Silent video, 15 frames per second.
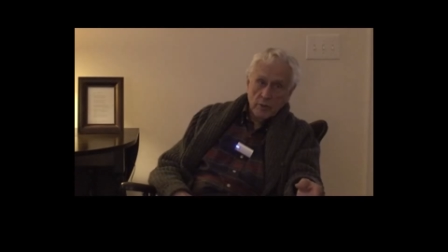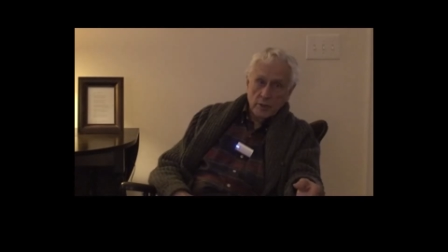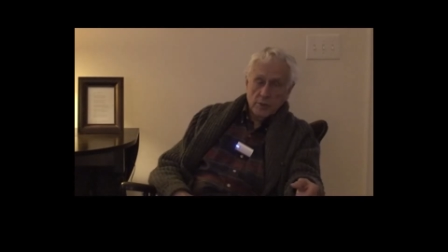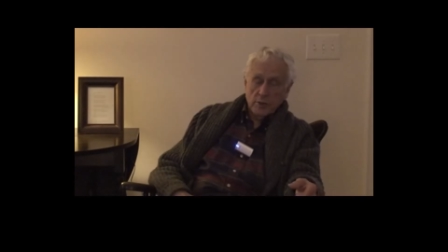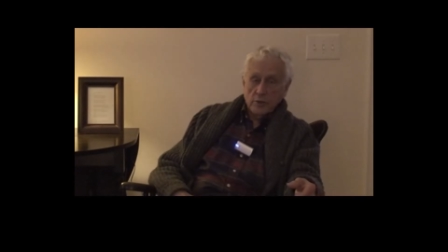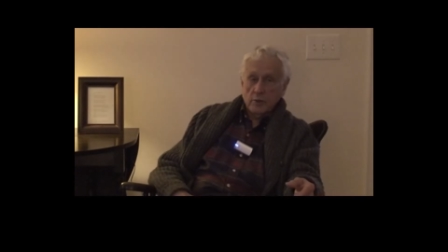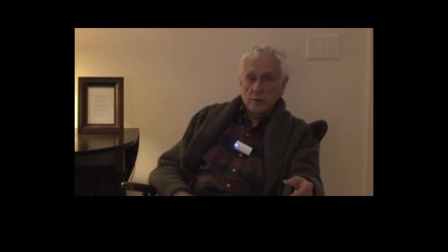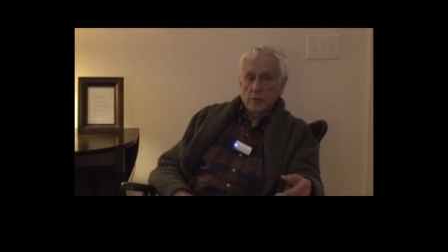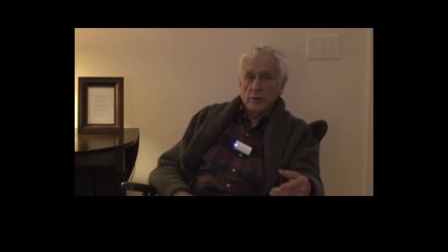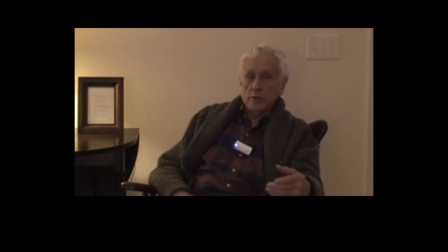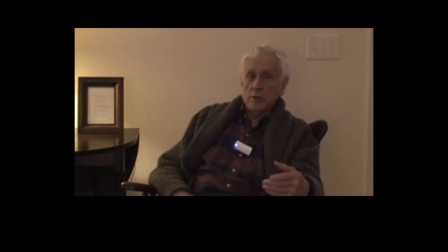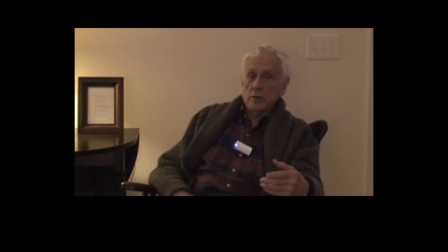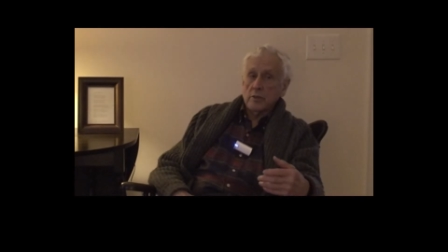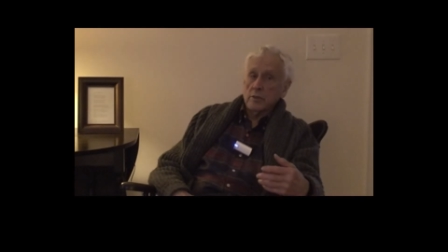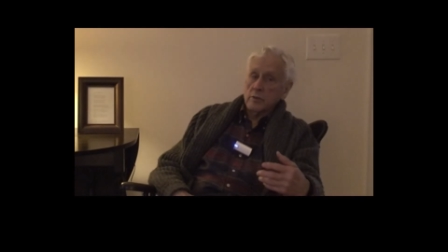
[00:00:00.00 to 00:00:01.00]

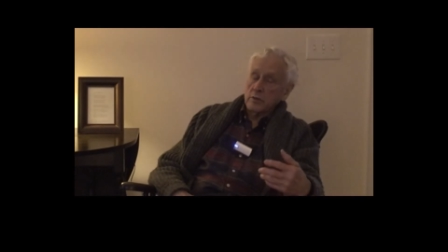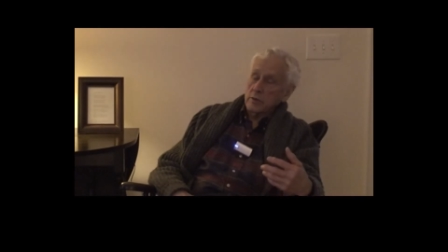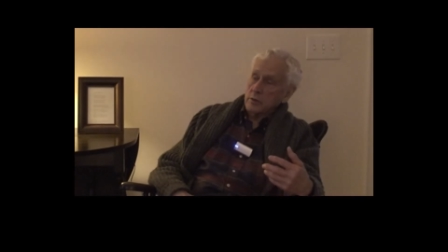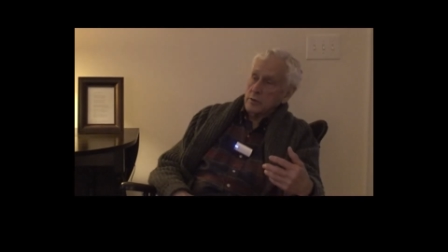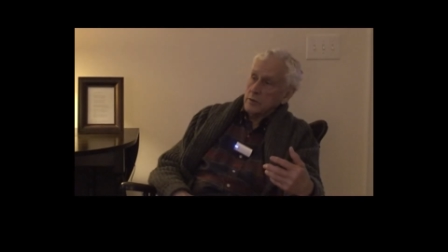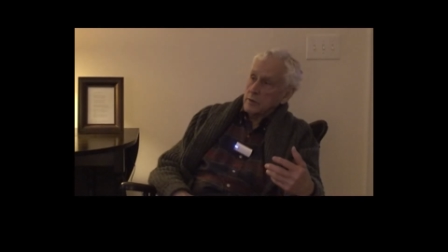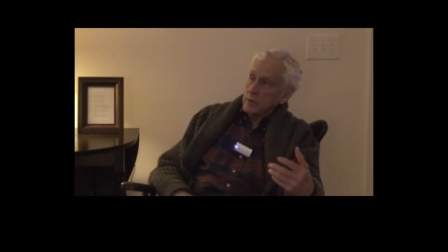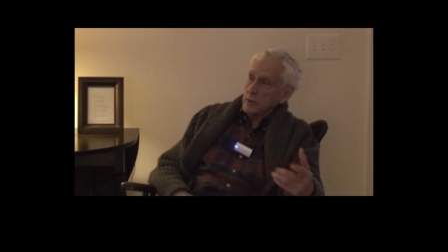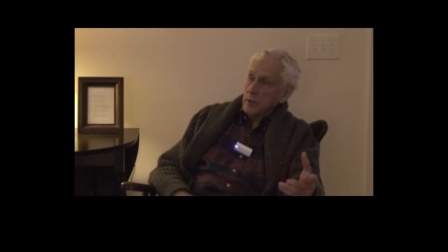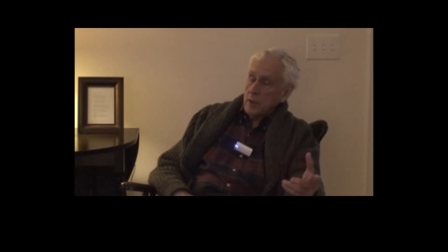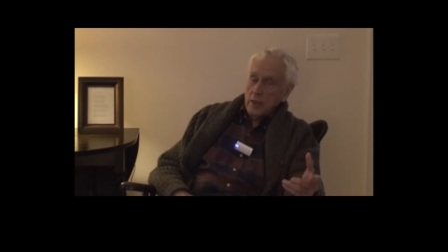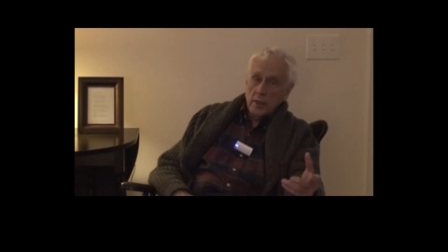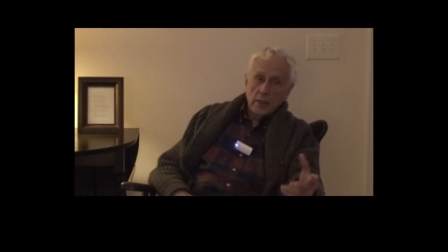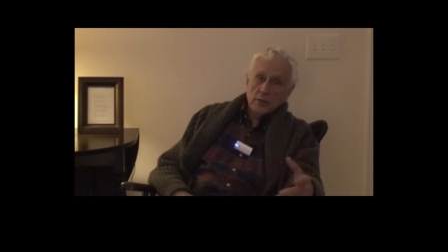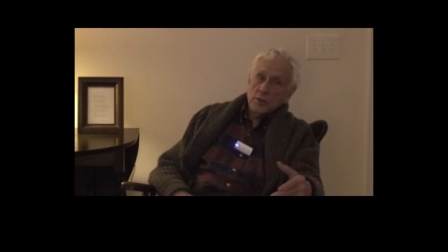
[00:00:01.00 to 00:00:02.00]
questions. And
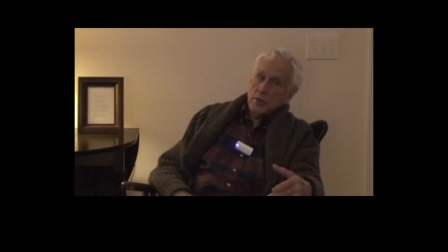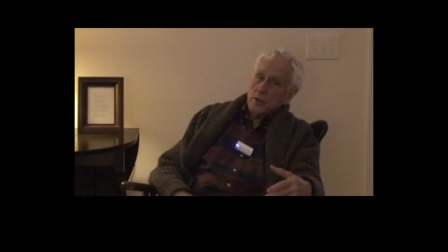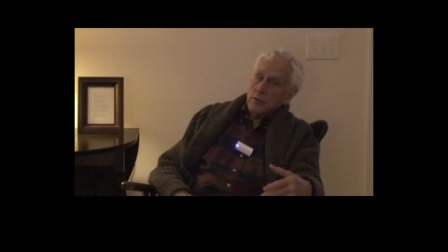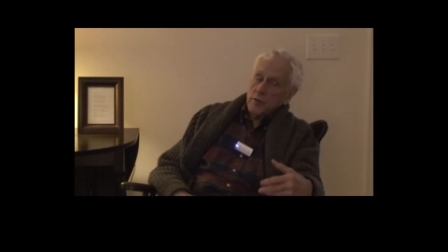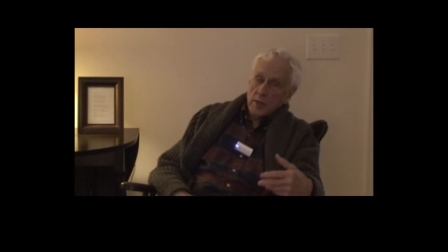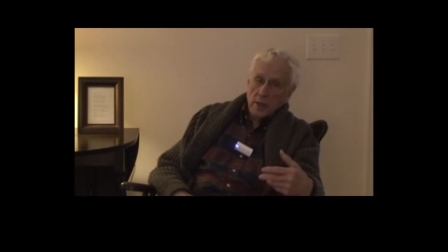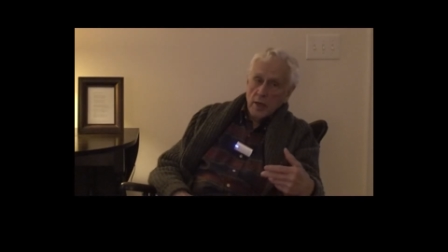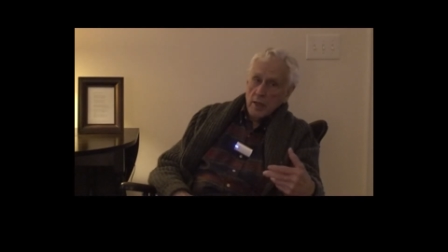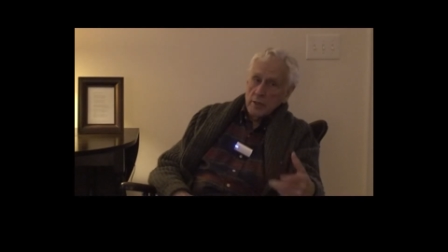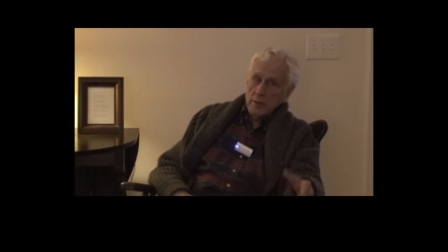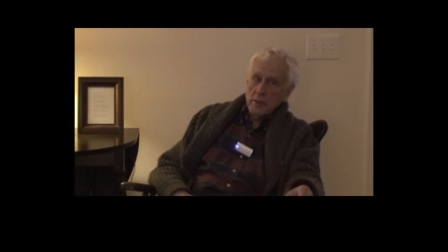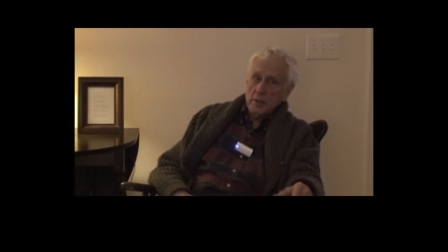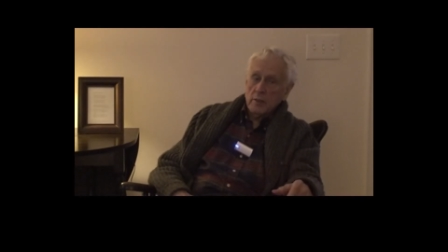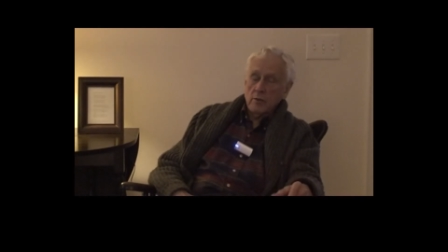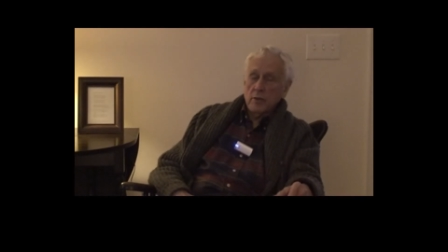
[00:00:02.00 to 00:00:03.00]
he doesn't deal with the
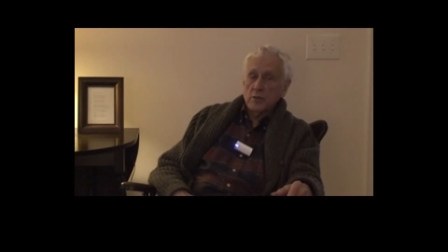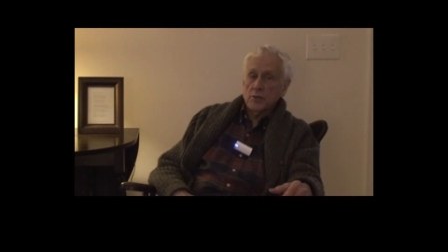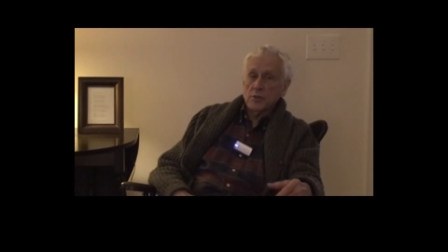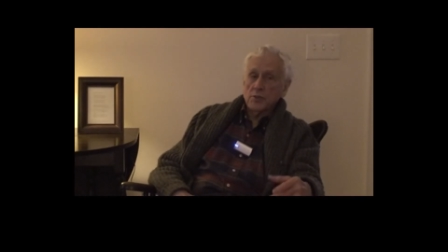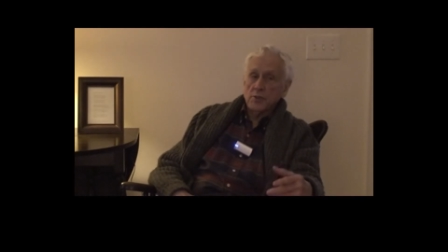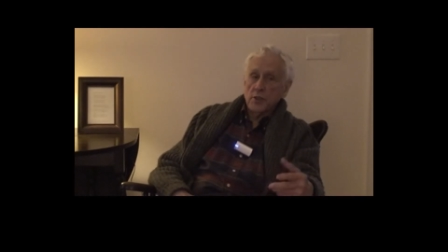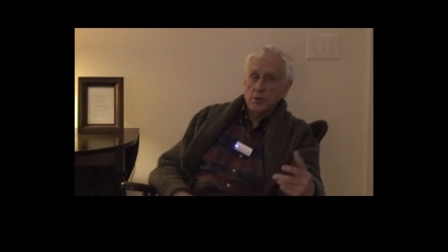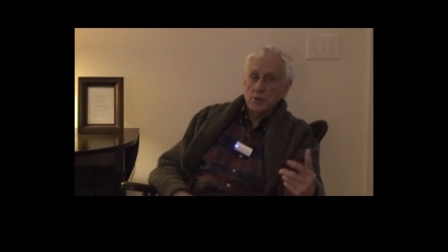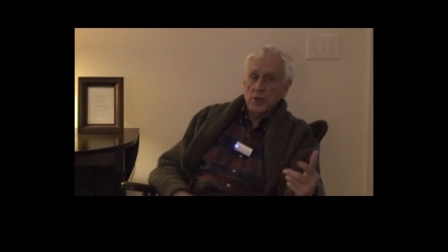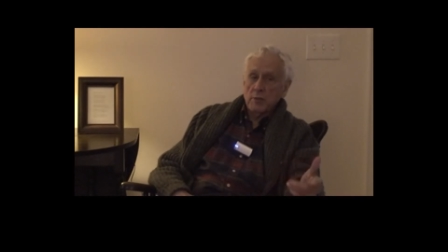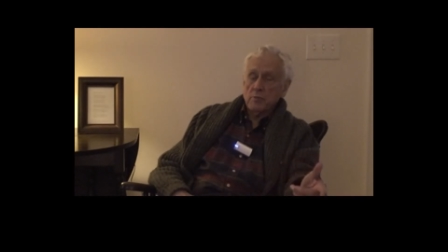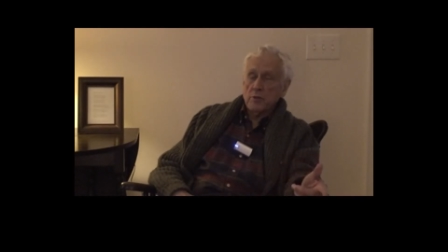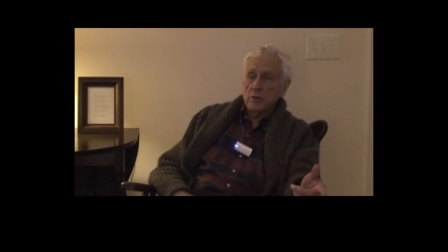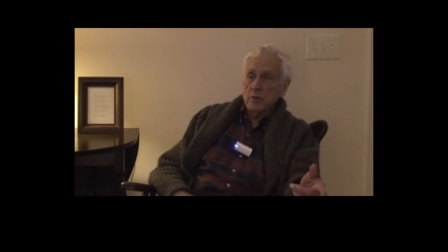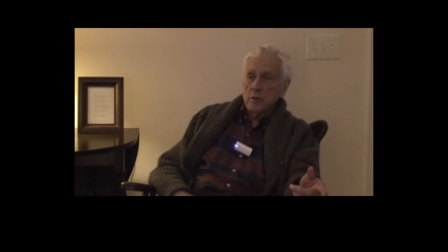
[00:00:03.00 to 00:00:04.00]
content questions
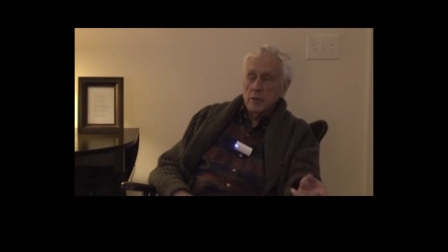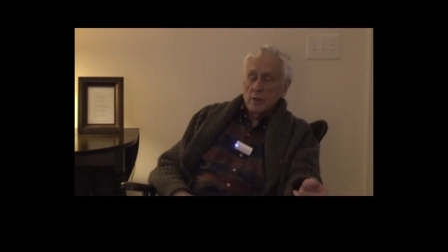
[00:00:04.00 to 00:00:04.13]
except